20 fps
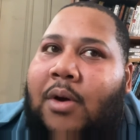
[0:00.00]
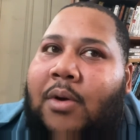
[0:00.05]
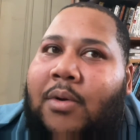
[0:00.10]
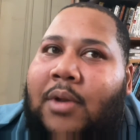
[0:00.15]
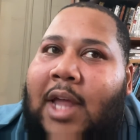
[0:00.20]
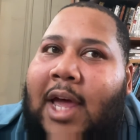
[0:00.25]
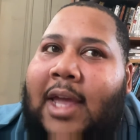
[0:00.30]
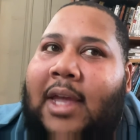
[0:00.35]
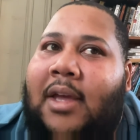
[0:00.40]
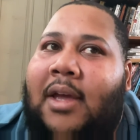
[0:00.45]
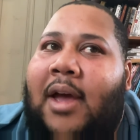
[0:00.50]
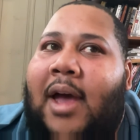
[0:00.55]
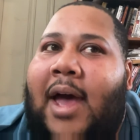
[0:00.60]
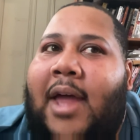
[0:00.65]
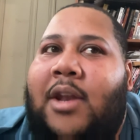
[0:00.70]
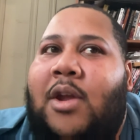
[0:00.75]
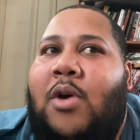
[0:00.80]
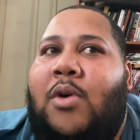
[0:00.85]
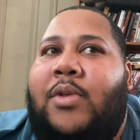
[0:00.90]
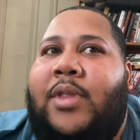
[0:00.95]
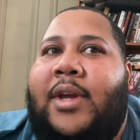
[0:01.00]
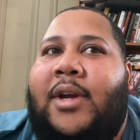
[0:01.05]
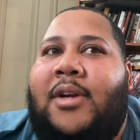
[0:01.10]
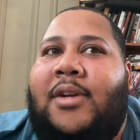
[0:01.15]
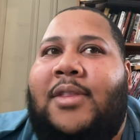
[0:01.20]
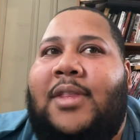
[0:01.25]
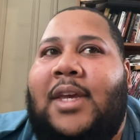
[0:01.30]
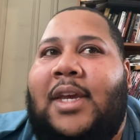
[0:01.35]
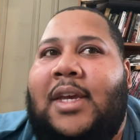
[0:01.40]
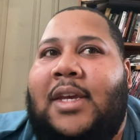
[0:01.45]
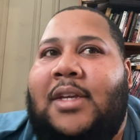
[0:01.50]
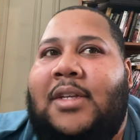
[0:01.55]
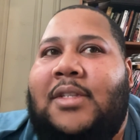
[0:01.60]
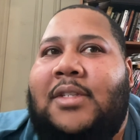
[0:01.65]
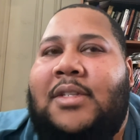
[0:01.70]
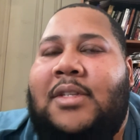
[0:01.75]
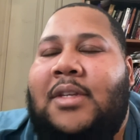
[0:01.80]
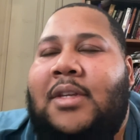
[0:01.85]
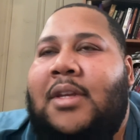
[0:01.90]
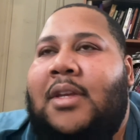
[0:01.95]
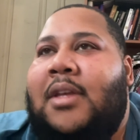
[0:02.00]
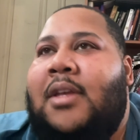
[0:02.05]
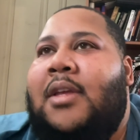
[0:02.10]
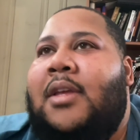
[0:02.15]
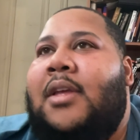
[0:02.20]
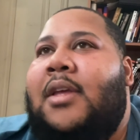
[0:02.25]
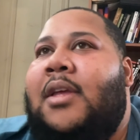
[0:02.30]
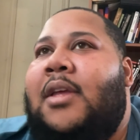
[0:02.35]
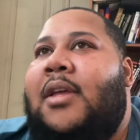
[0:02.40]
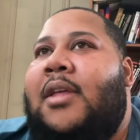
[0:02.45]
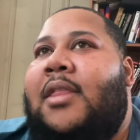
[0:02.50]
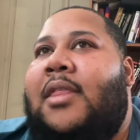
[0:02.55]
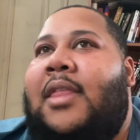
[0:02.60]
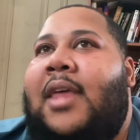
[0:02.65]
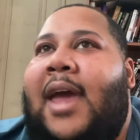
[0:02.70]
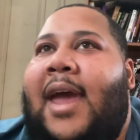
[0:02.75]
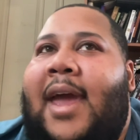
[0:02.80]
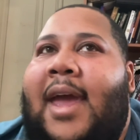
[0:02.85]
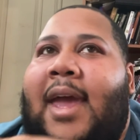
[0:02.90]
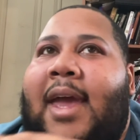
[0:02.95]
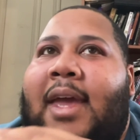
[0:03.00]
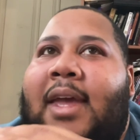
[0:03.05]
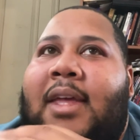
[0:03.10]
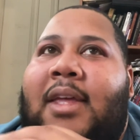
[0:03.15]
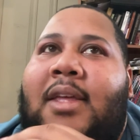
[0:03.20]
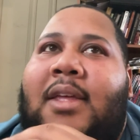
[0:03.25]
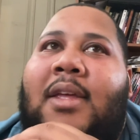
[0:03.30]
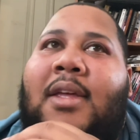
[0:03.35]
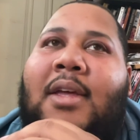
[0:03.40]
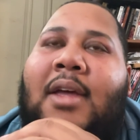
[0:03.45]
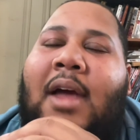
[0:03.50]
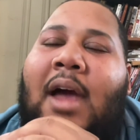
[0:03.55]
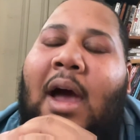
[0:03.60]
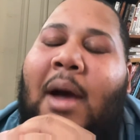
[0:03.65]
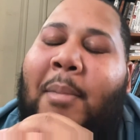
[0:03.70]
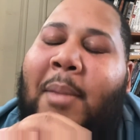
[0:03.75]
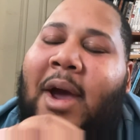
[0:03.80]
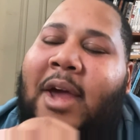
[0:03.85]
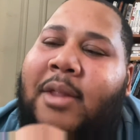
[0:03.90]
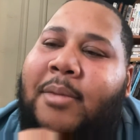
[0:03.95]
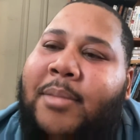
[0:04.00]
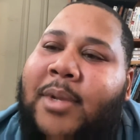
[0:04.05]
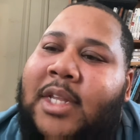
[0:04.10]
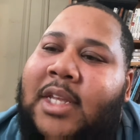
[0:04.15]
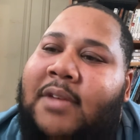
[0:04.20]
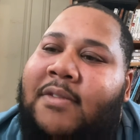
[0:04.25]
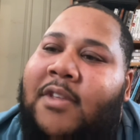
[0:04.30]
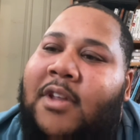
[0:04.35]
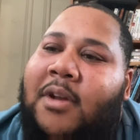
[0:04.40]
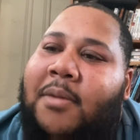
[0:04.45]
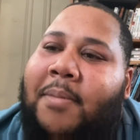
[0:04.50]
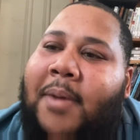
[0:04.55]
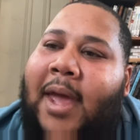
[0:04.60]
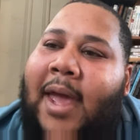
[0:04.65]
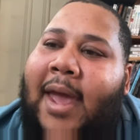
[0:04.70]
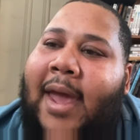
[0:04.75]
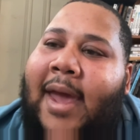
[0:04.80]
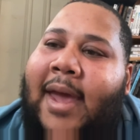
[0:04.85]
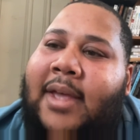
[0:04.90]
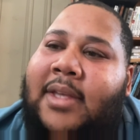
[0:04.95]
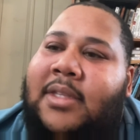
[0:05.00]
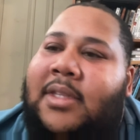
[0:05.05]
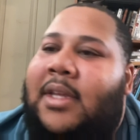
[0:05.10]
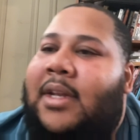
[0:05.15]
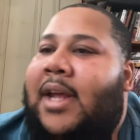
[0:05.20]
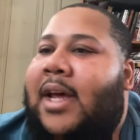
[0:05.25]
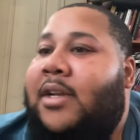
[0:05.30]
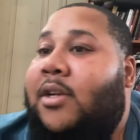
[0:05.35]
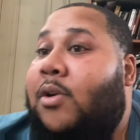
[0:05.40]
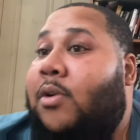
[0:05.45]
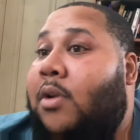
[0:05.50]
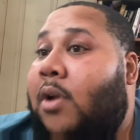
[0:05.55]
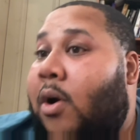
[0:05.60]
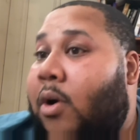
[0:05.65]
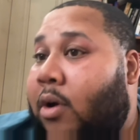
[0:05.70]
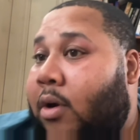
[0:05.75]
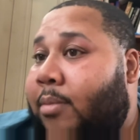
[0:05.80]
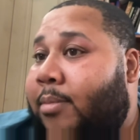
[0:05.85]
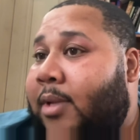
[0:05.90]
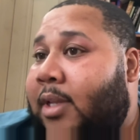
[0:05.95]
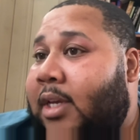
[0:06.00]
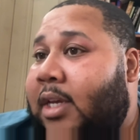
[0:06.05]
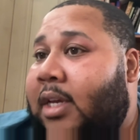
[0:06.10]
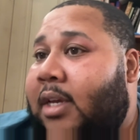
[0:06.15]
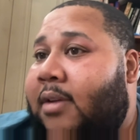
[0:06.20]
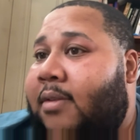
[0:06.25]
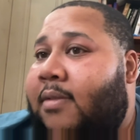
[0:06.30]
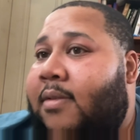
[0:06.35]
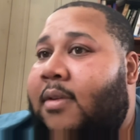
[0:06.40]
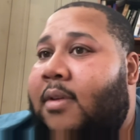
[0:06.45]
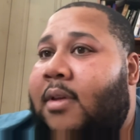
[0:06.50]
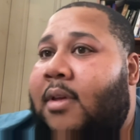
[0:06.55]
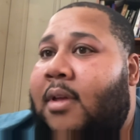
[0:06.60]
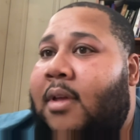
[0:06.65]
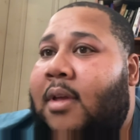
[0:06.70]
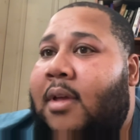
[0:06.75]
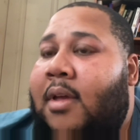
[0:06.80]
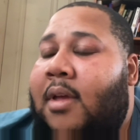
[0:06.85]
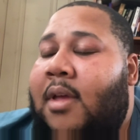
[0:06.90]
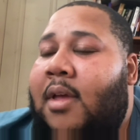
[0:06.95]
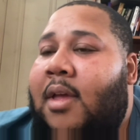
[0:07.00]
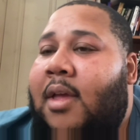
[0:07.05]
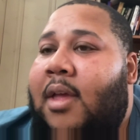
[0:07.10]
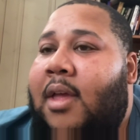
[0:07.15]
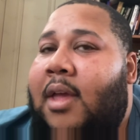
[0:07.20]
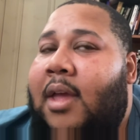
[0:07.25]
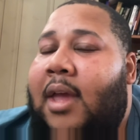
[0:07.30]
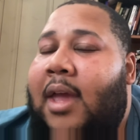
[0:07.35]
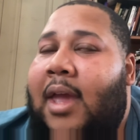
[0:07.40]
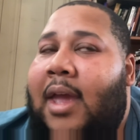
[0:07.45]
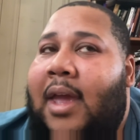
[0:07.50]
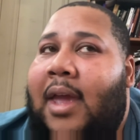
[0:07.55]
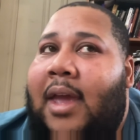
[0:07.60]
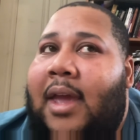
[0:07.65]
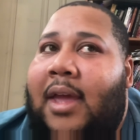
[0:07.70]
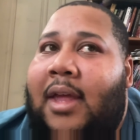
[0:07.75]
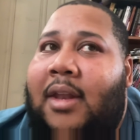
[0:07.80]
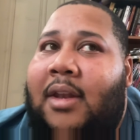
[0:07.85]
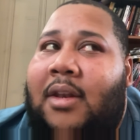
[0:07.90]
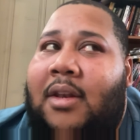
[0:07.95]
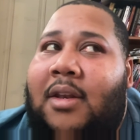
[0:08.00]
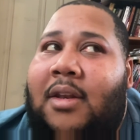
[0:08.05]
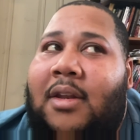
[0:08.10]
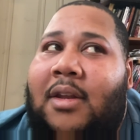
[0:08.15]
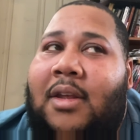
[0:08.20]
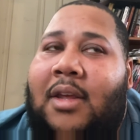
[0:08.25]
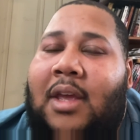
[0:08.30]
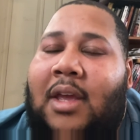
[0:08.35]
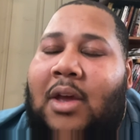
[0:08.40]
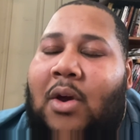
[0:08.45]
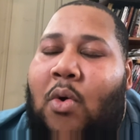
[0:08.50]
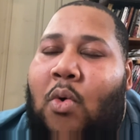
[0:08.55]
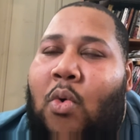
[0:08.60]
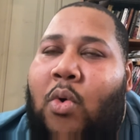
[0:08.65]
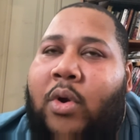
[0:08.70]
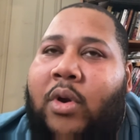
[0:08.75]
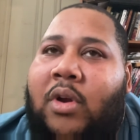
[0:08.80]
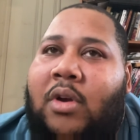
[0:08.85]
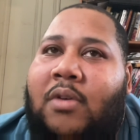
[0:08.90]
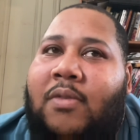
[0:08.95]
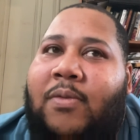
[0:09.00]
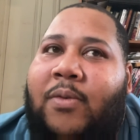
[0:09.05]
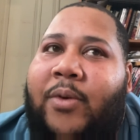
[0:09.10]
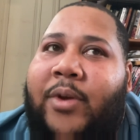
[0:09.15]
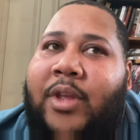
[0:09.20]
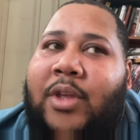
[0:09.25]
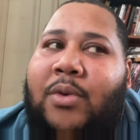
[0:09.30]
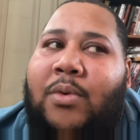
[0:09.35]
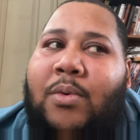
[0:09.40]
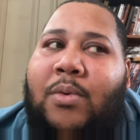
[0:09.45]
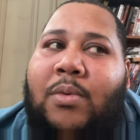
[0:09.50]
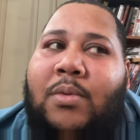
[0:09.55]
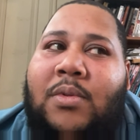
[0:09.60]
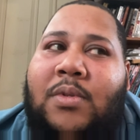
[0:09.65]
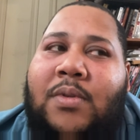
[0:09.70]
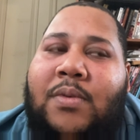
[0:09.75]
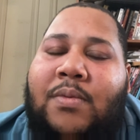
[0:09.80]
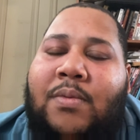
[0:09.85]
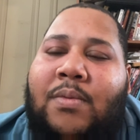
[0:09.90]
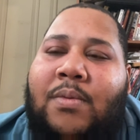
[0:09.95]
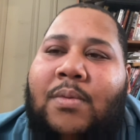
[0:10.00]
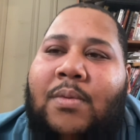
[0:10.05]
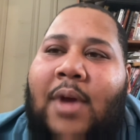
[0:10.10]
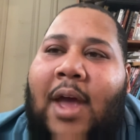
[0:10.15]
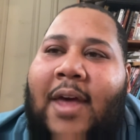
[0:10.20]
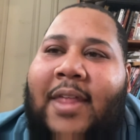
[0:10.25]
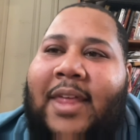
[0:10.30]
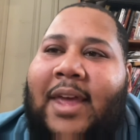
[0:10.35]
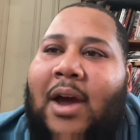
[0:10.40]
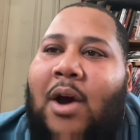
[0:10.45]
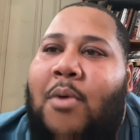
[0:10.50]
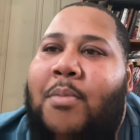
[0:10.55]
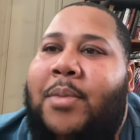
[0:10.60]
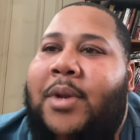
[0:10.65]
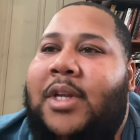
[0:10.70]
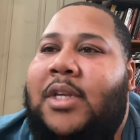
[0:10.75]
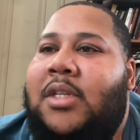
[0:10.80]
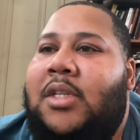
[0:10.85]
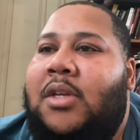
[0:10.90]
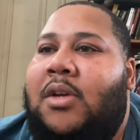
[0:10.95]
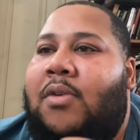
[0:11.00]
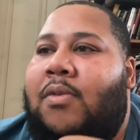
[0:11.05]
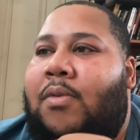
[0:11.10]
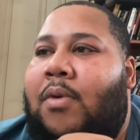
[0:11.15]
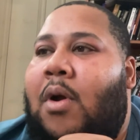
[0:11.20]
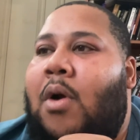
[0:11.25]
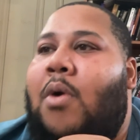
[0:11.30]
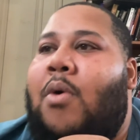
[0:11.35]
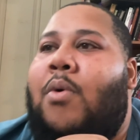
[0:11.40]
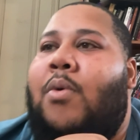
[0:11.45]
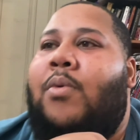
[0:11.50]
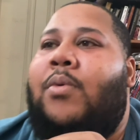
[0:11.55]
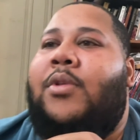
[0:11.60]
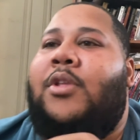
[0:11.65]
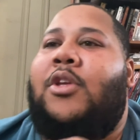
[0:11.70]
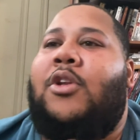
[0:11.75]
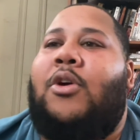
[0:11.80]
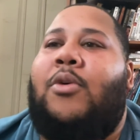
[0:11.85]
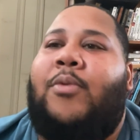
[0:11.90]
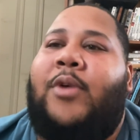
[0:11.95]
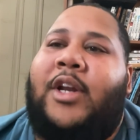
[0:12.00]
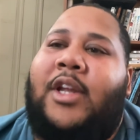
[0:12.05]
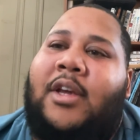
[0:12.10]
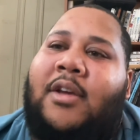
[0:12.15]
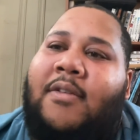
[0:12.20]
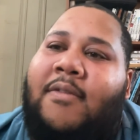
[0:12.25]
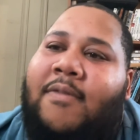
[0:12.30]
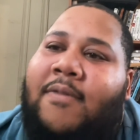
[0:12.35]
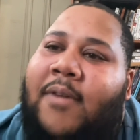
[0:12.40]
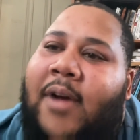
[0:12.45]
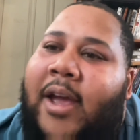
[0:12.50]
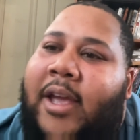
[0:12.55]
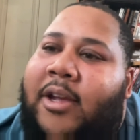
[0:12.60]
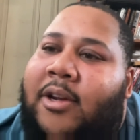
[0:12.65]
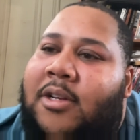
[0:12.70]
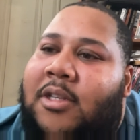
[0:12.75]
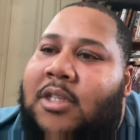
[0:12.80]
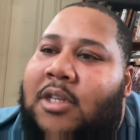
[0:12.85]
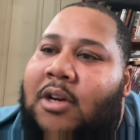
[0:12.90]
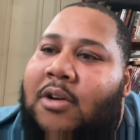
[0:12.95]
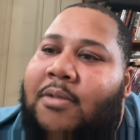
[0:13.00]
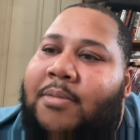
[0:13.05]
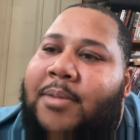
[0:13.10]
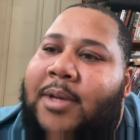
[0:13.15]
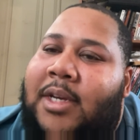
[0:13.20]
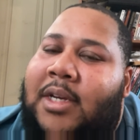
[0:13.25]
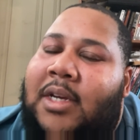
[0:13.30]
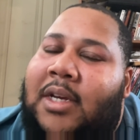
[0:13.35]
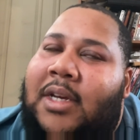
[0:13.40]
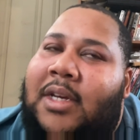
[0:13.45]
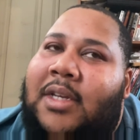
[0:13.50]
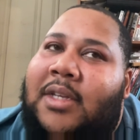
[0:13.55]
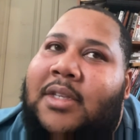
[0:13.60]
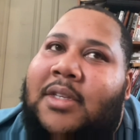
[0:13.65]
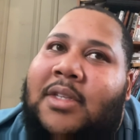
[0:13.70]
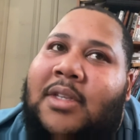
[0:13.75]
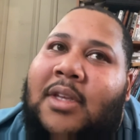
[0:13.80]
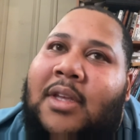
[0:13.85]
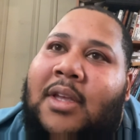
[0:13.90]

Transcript: Like, I know there are things that I might have believed in the past that I no longer believe, and in order for you to have that openness to grow, you don't want to confine yourself, because